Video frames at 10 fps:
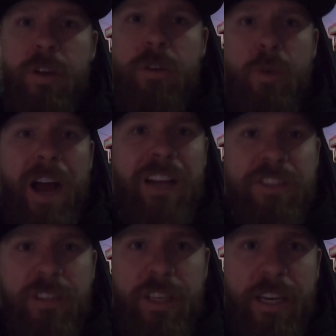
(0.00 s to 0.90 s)
a
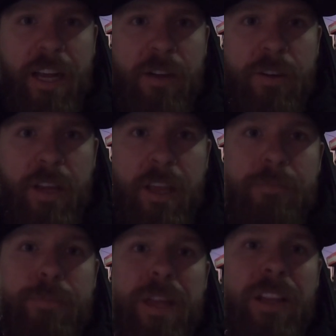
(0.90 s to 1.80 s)
garage clean out
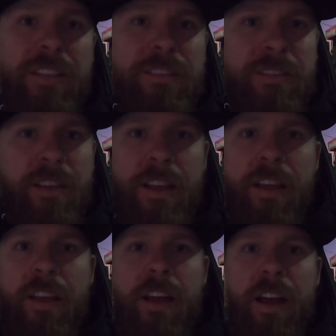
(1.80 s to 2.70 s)
in Millis.
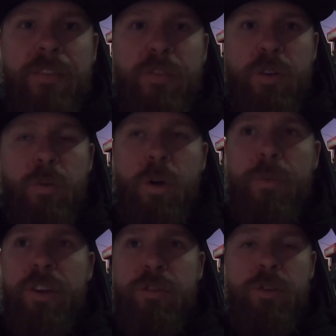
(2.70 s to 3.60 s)
Uh, for a woman who